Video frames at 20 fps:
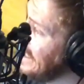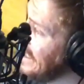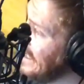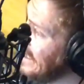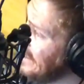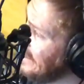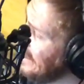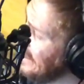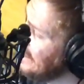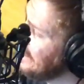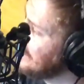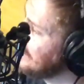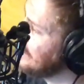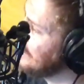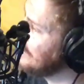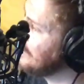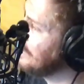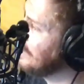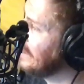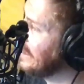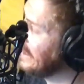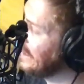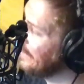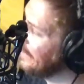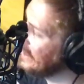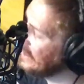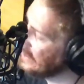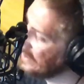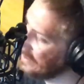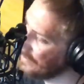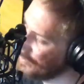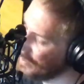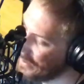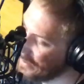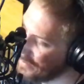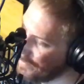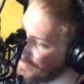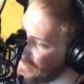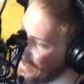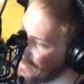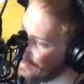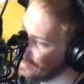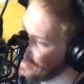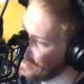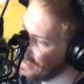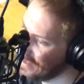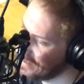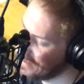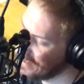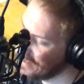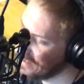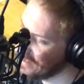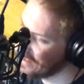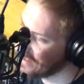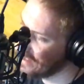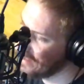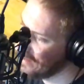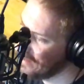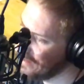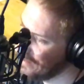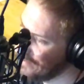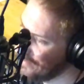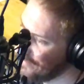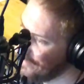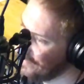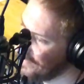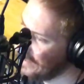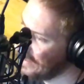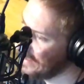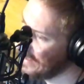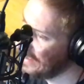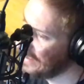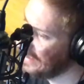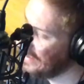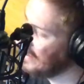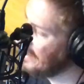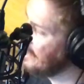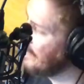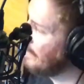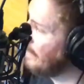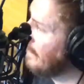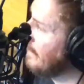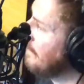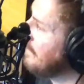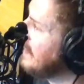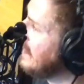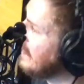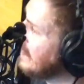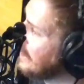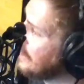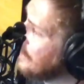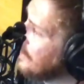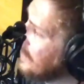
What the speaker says: And it led to, like I mentioned, one of the paradoxes of being a